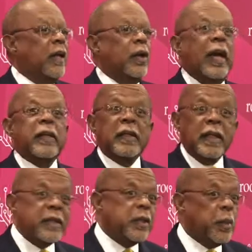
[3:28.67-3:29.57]
You had to
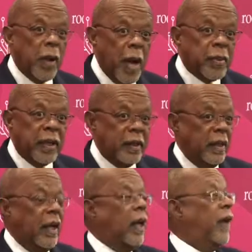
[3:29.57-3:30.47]
list your property.
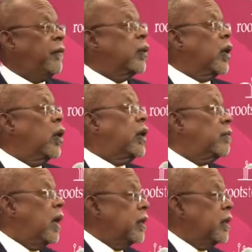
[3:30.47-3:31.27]
If you were going to